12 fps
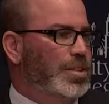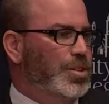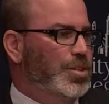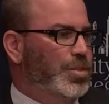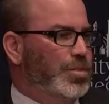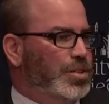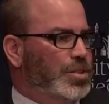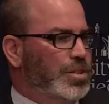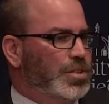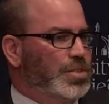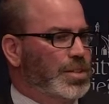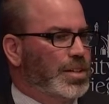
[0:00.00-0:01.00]

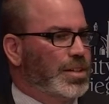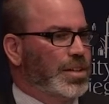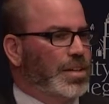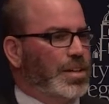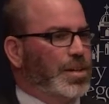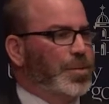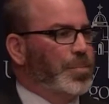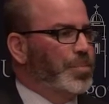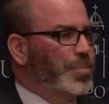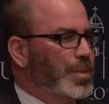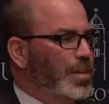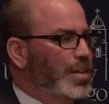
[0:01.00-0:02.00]
University of San Diego
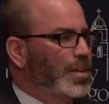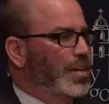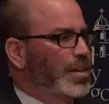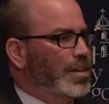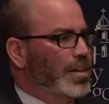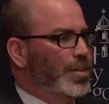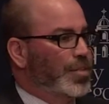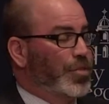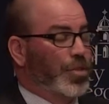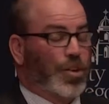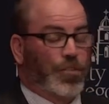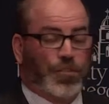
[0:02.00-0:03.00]

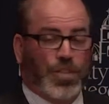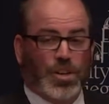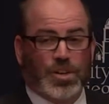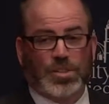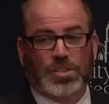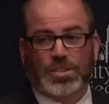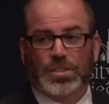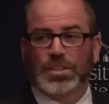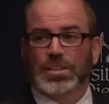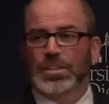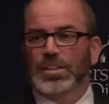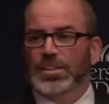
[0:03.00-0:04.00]
for our first
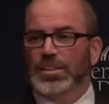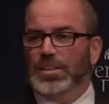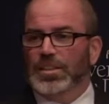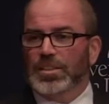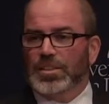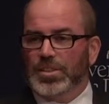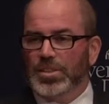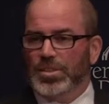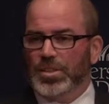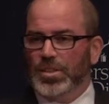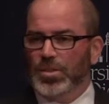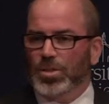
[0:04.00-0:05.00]

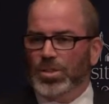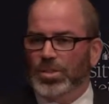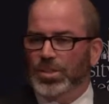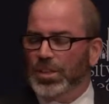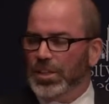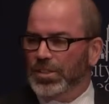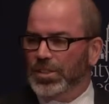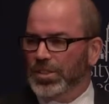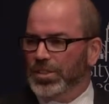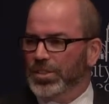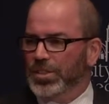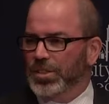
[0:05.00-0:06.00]
Distinguished
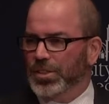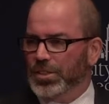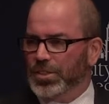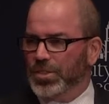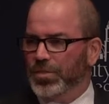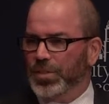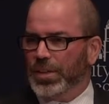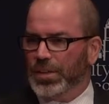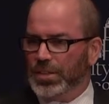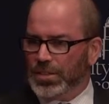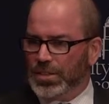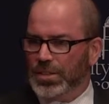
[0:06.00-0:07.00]
Lecture Series
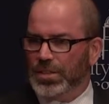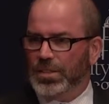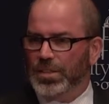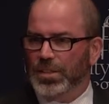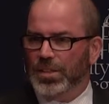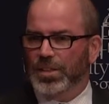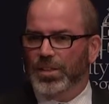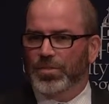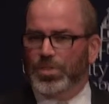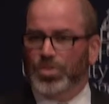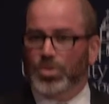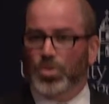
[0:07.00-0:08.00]
event
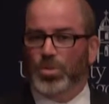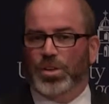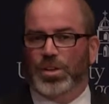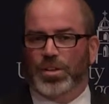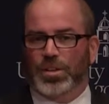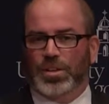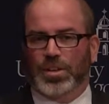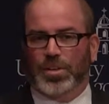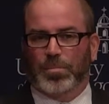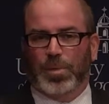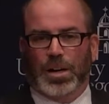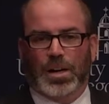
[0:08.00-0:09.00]
of the school year
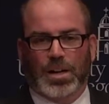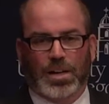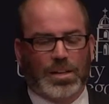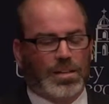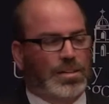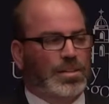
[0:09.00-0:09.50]
and my